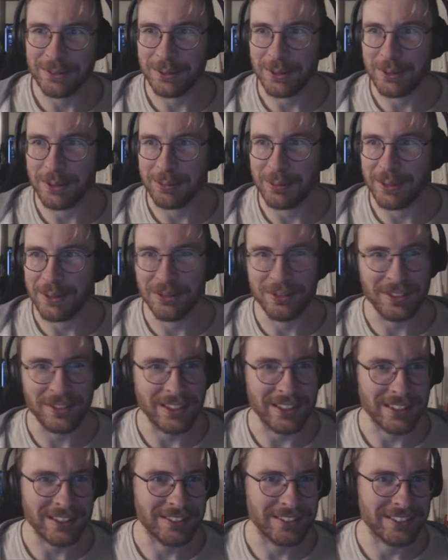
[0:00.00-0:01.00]
would be
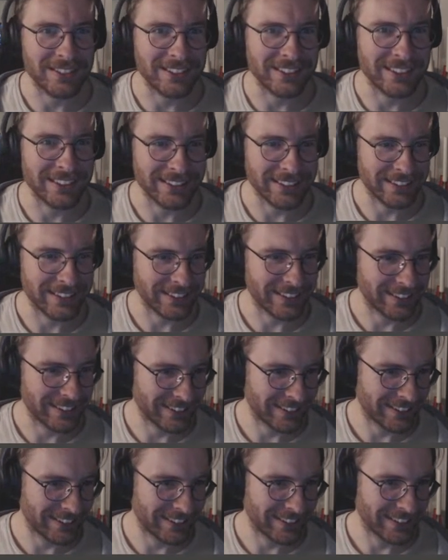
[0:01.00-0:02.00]
fair if you did.
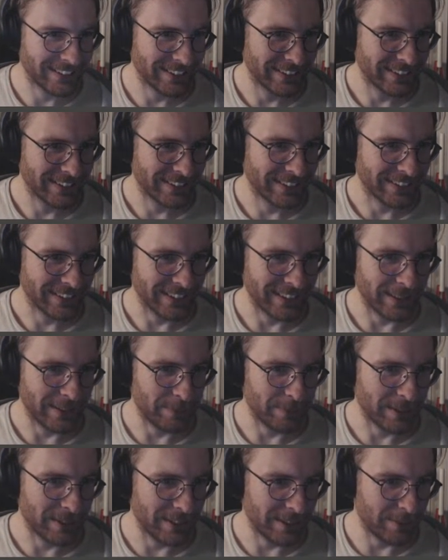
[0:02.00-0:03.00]
Let
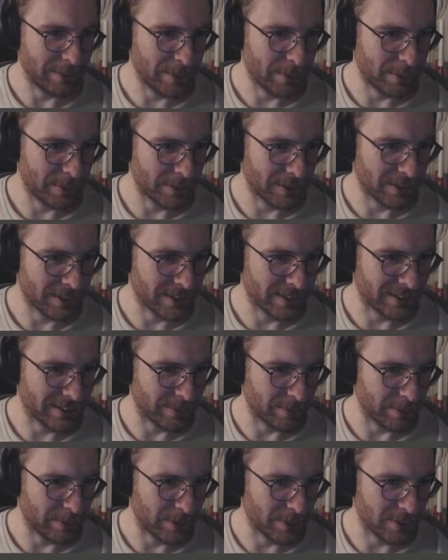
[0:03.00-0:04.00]
me, let me put on
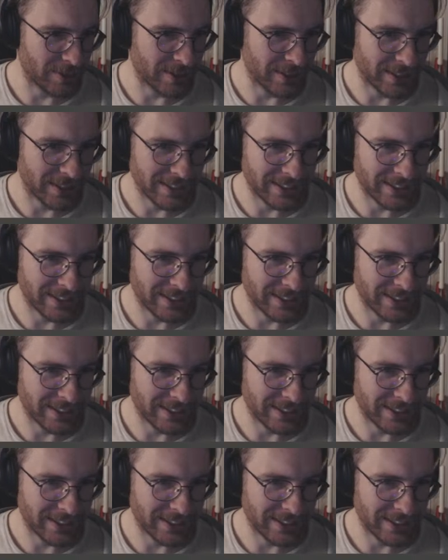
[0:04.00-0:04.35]
some music,